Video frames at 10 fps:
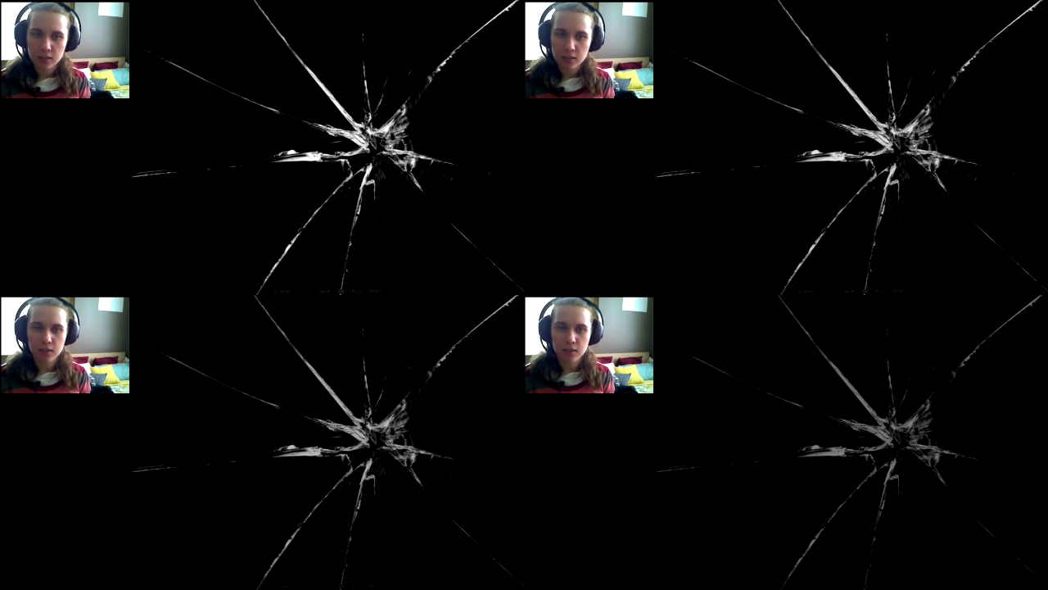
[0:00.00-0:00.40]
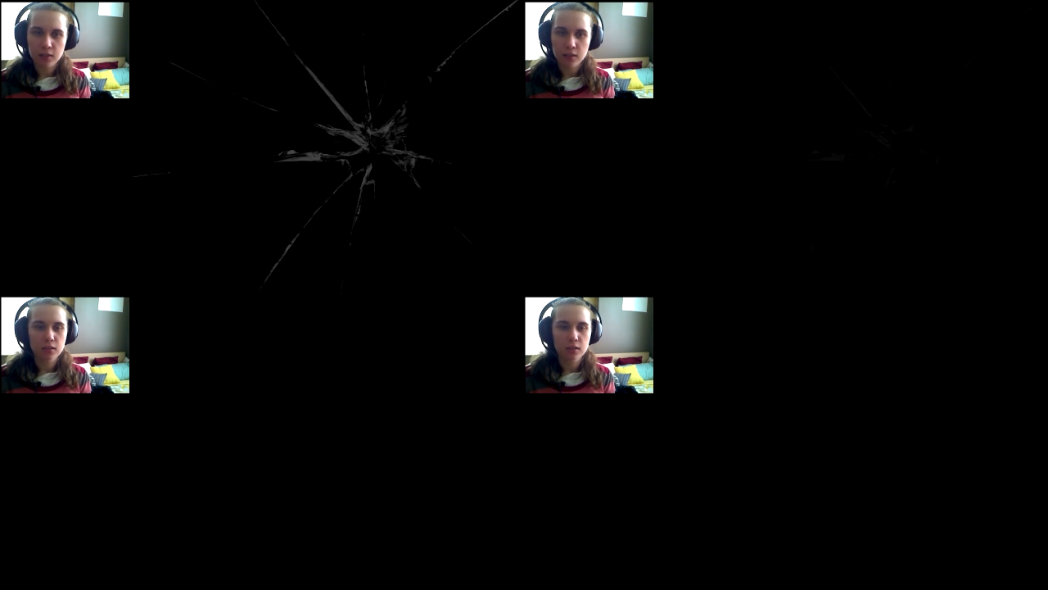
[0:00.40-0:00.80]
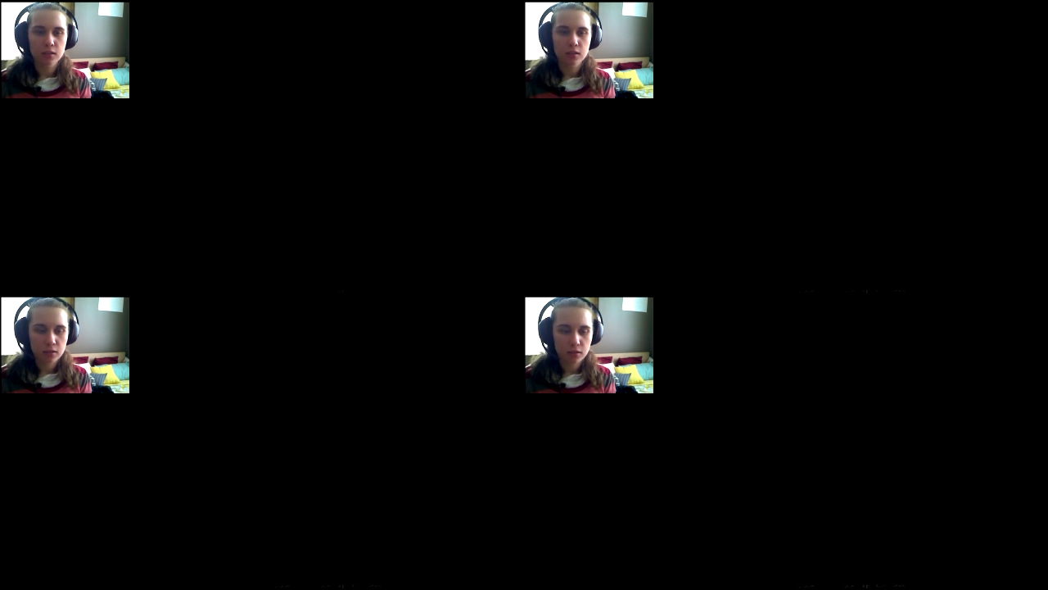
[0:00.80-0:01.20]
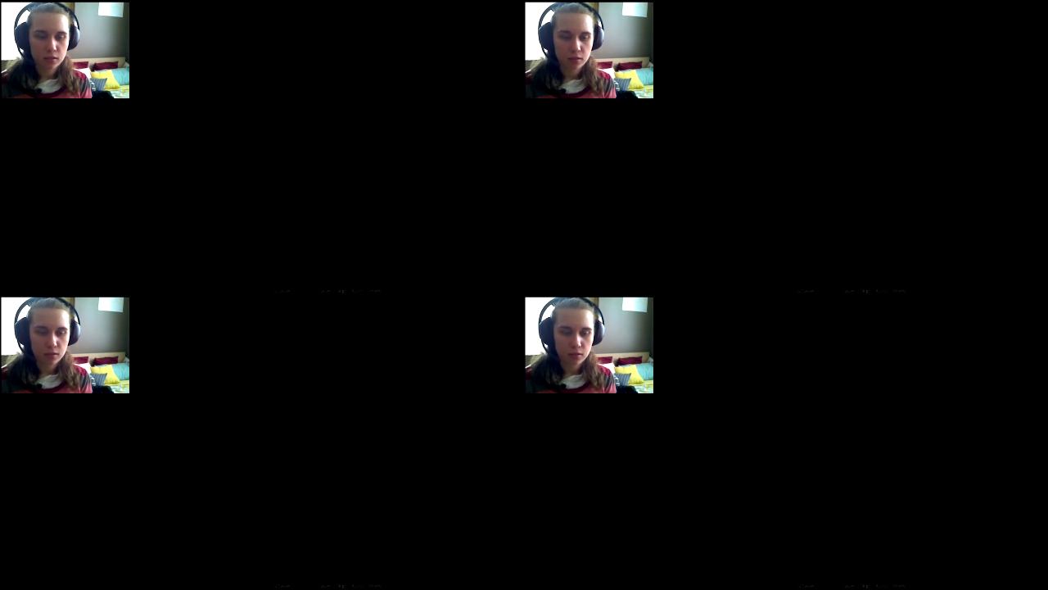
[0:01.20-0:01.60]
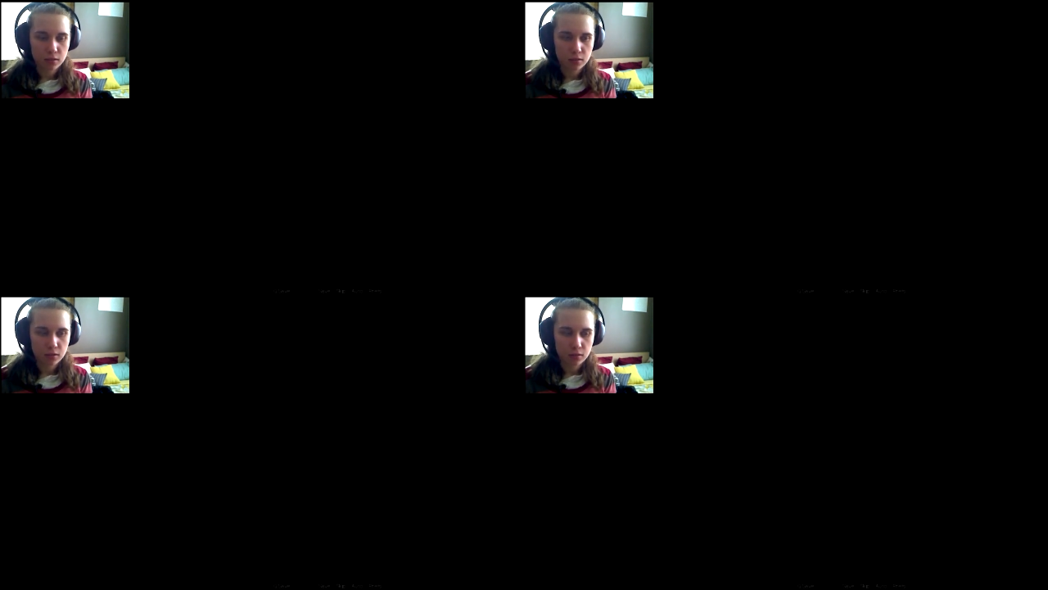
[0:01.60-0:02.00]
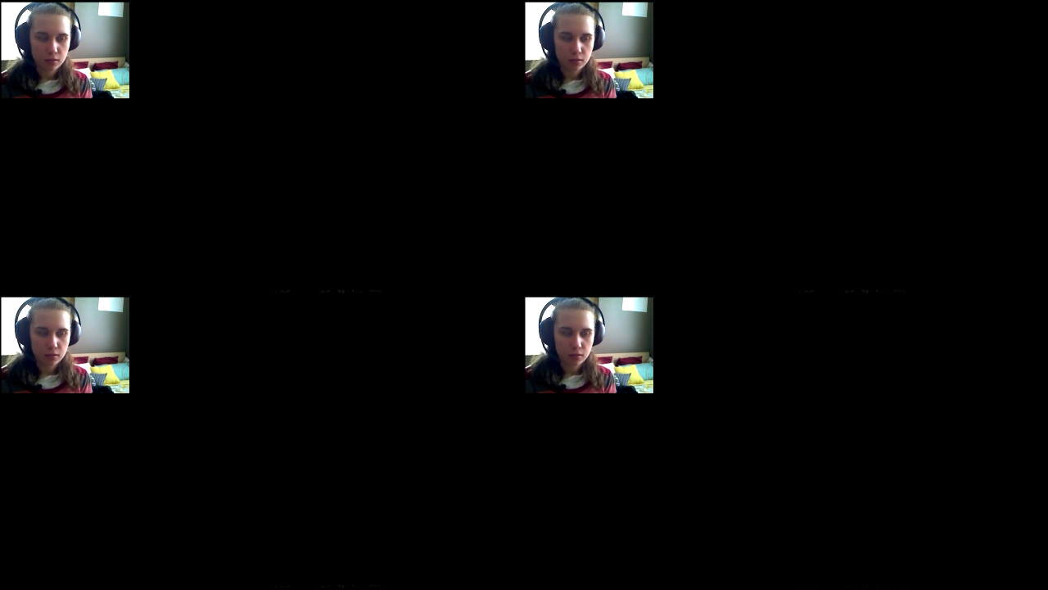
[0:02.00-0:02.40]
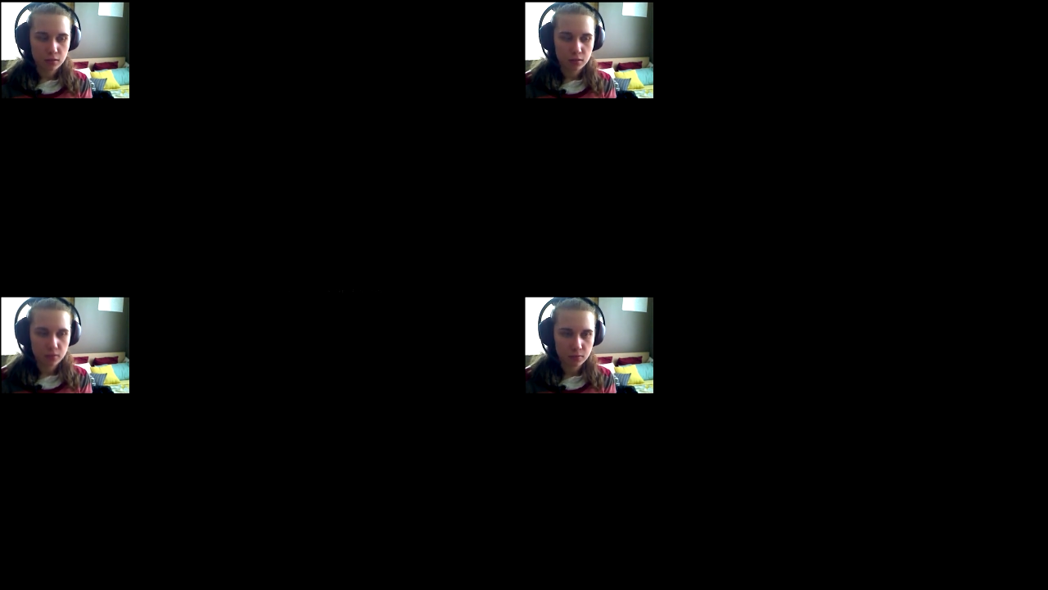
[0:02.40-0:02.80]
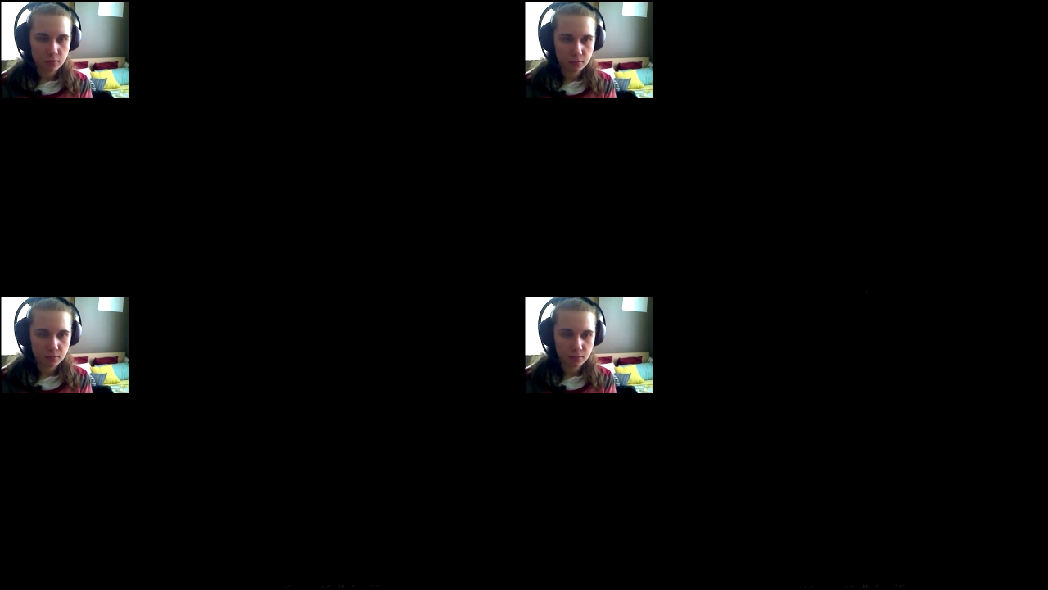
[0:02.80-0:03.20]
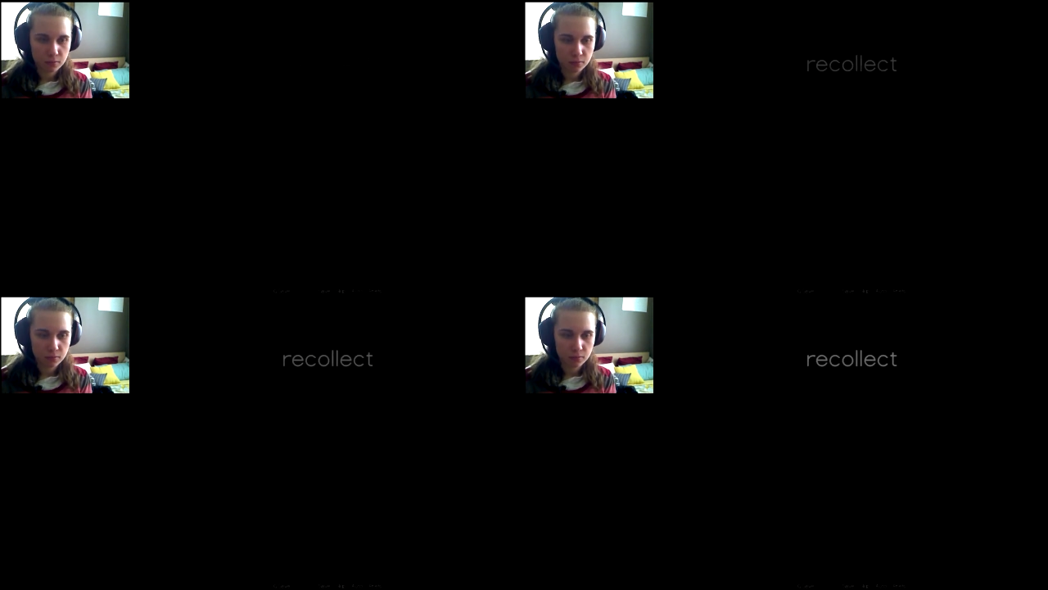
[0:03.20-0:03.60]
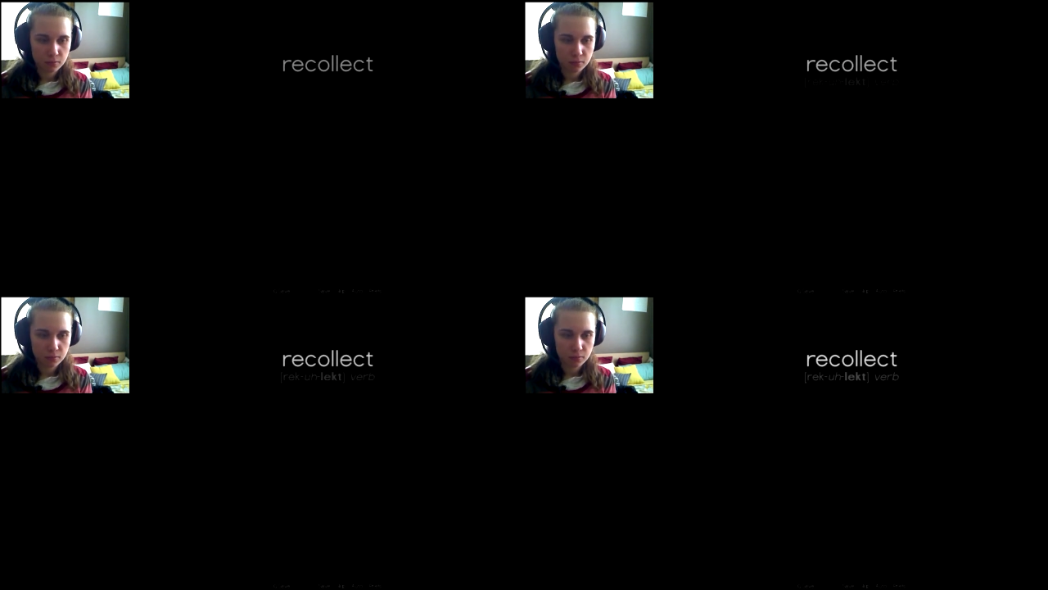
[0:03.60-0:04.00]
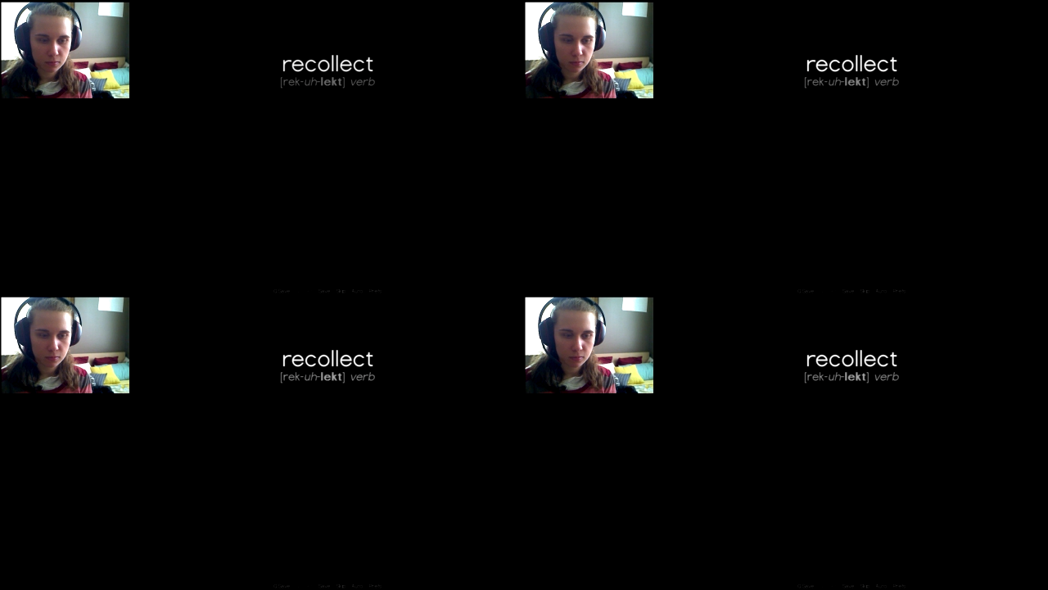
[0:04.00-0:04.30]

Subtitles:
Nothing is said.